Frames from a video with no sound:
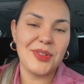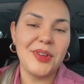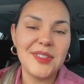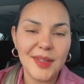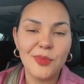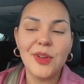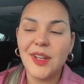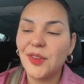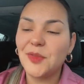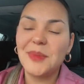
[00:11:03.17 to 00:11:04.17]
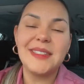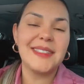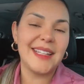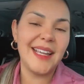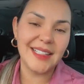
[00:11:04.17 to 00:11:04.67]
you know, someone else's
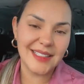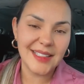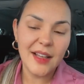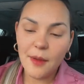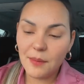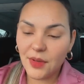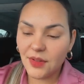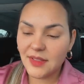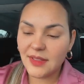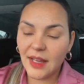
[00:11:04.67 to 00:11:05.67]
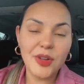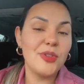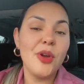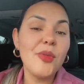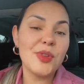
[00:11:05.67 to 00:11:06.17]
mistakes, because I
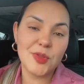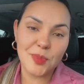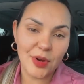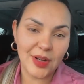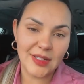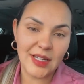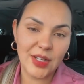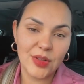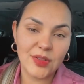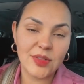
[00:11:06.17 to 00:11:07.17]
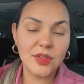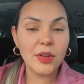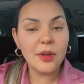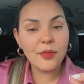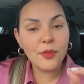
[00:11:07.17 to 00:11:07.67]
don't know which product they used. So
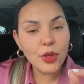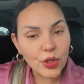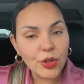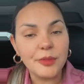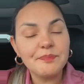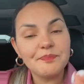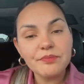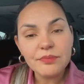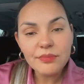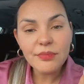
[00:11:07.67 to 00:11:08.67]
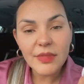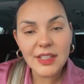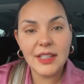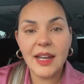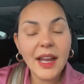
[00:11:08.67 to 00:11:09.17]
for you
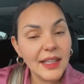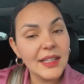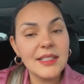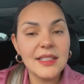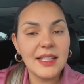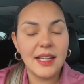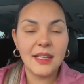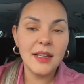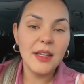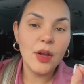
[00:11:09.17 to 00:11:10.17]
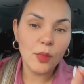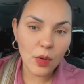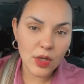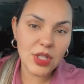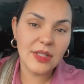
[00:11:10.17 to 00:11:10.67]
that are here today
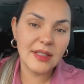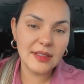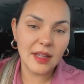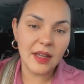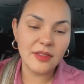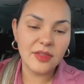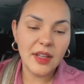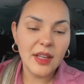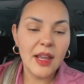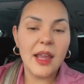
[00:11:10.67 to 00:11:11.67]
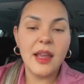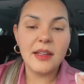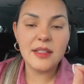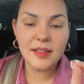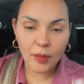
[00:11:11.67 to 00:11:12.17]
watching this live,
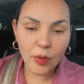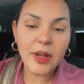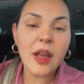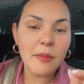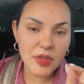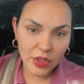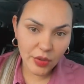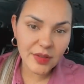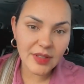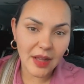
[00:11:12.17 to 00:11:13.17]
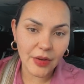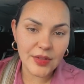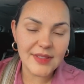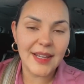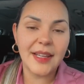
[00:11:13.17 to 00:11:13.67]
and someone come to your
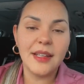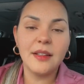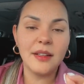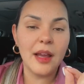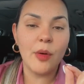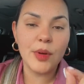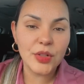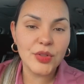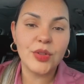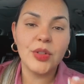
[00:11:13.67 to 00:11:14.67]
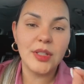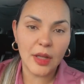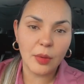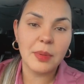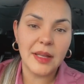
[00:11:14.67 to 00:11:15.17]
salon saying, I want to do
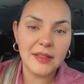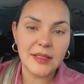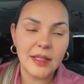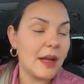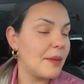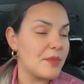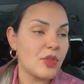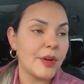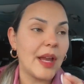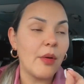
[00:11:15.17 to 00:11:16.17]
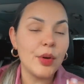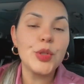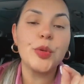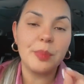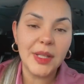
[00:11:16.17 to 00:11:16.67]
nanoplasty, I want to
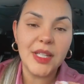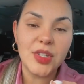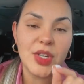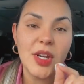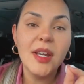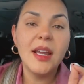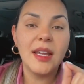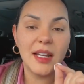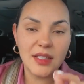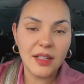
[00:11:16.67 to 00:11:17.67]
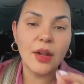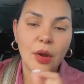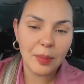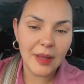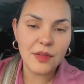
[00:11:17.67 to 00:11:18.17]
do bleach, and I done
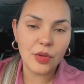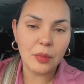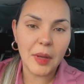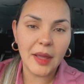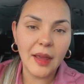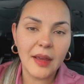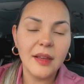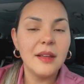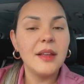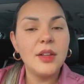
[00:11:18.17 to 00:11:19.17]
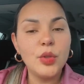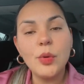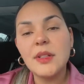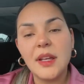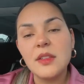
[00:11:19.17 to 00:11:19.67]
nanoplasty on my hair,
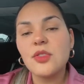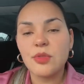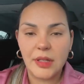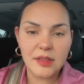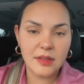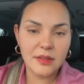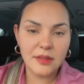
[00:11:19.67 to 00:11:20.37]
do a test strand.